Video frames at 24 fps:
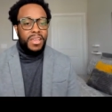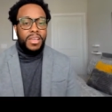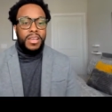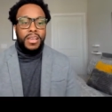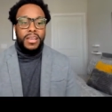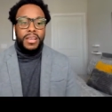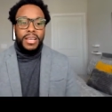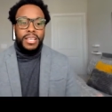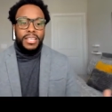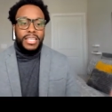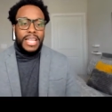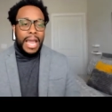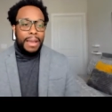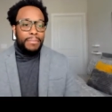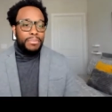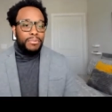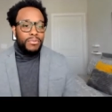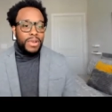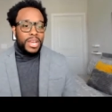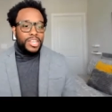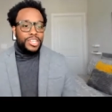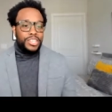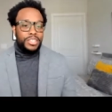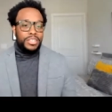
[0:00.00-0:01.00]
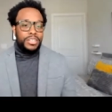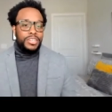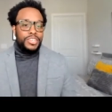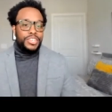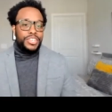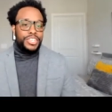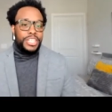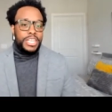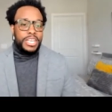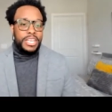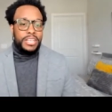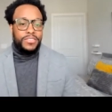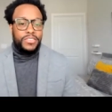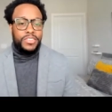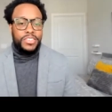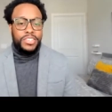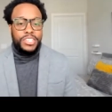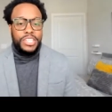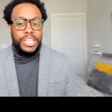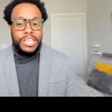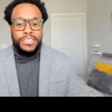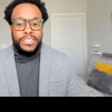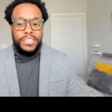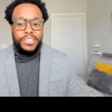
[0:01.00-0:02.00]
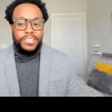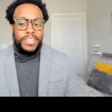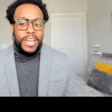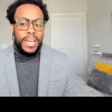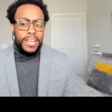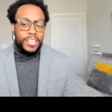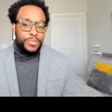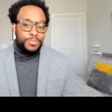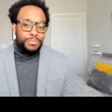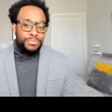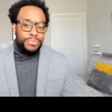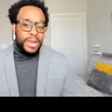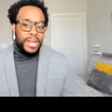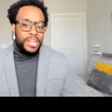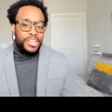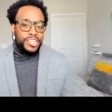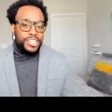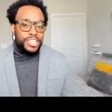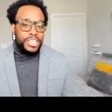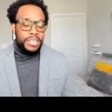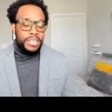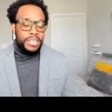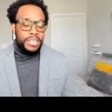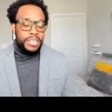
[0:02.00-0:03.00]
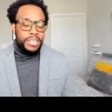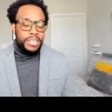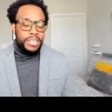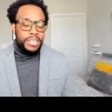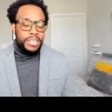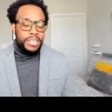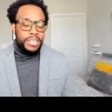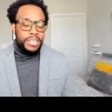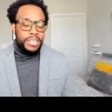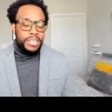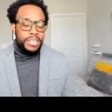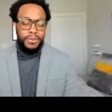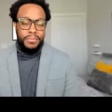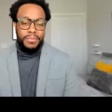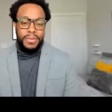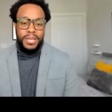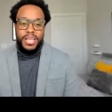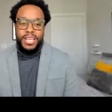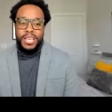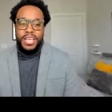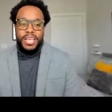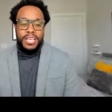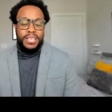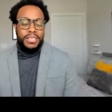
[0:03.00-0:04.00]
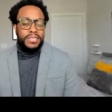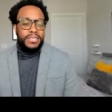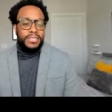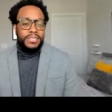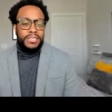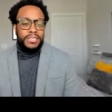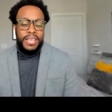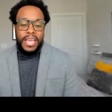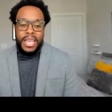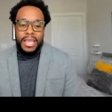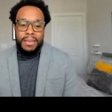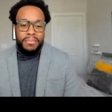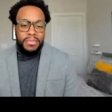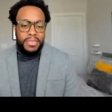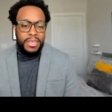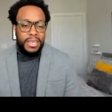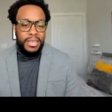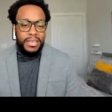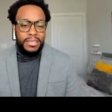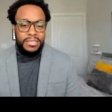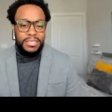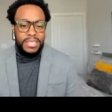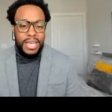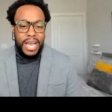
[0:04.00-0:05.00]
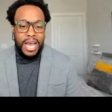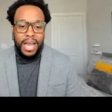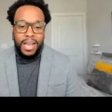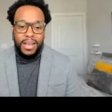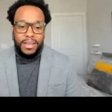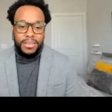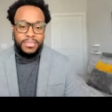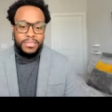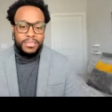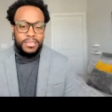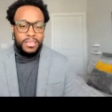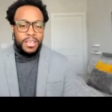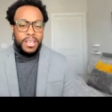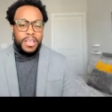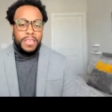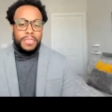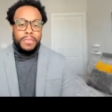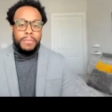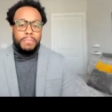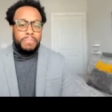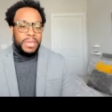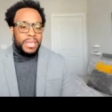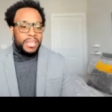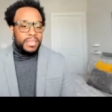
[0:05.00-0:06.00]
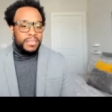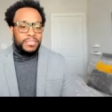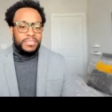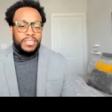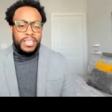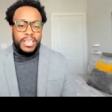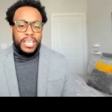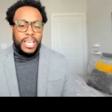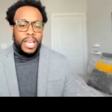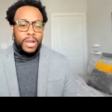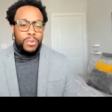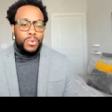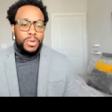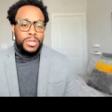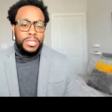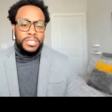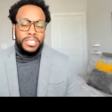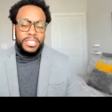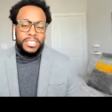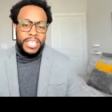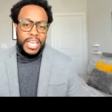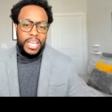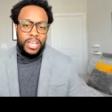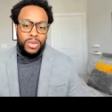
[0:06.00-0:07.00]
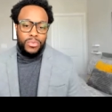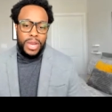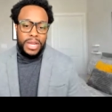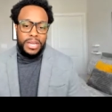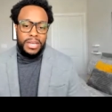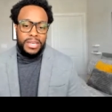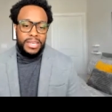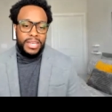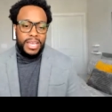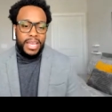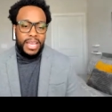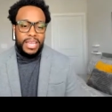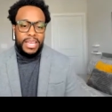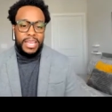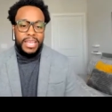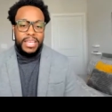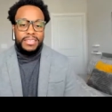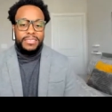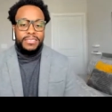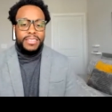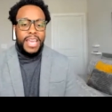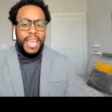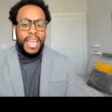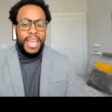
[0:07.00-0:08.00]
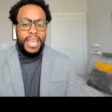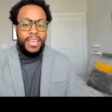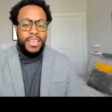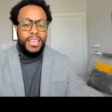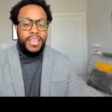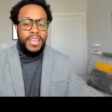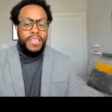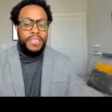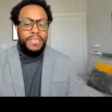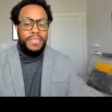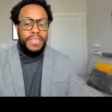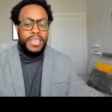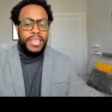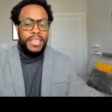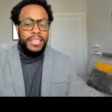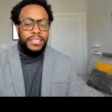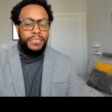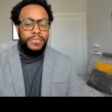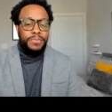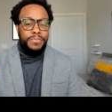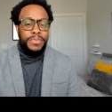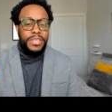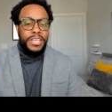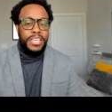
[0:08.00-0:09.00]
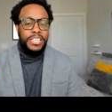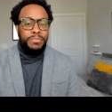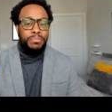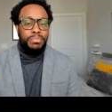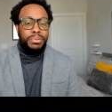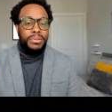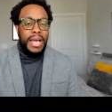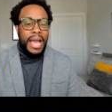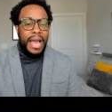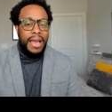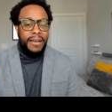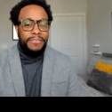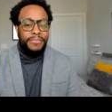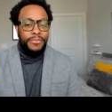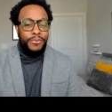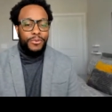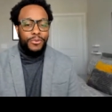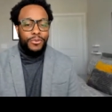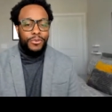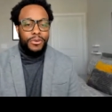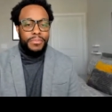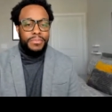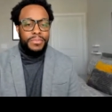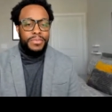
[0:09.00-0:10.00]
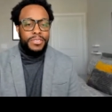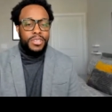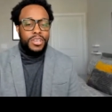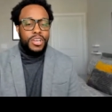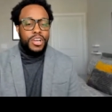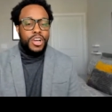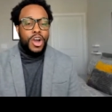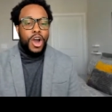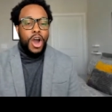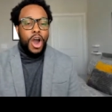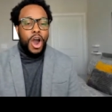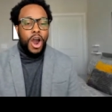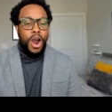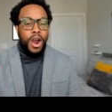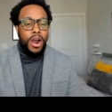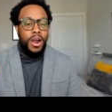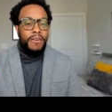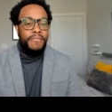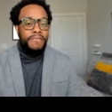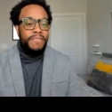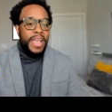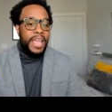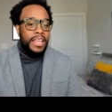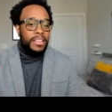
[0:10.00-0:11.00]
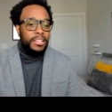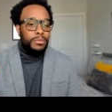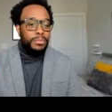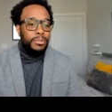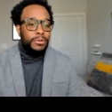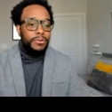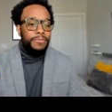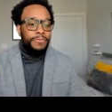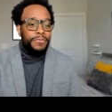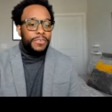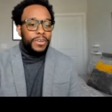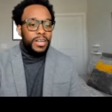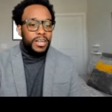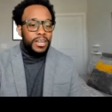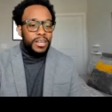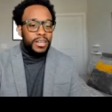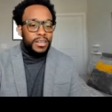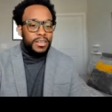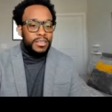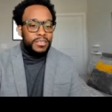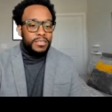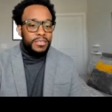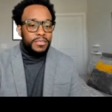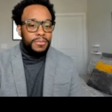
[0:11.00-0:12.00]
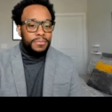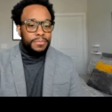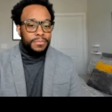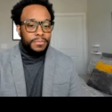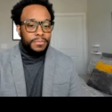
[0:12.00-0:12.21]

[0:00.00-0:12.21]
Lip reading: Collaboration in Sheets. Sheets is our spreadsheet platform. Same thing as Docs. The biggest thing I want us to take away today is that these platforms are available for us